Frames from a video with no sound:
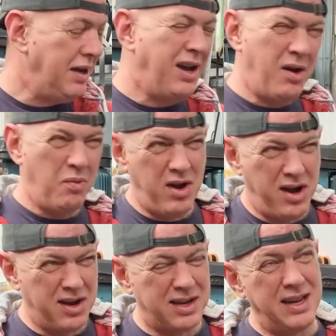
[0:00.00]
At
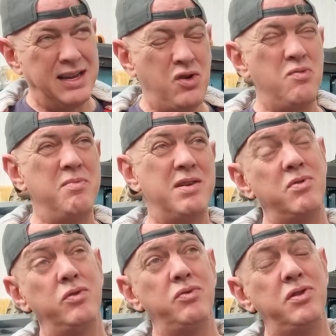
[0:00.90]
work, they call me a
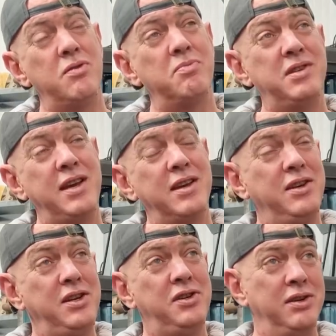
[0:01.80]
model shop
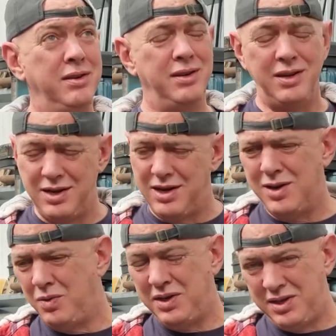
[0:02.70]
technician,
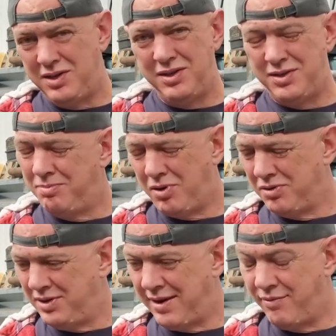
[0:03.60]
which is just a
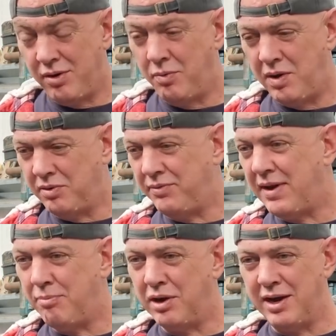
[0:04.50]
posh name for a welder
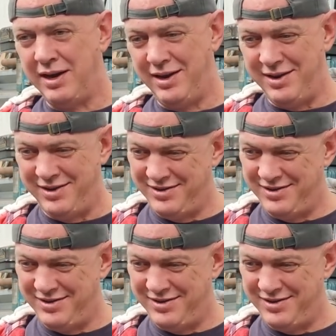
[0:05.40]
fabricator.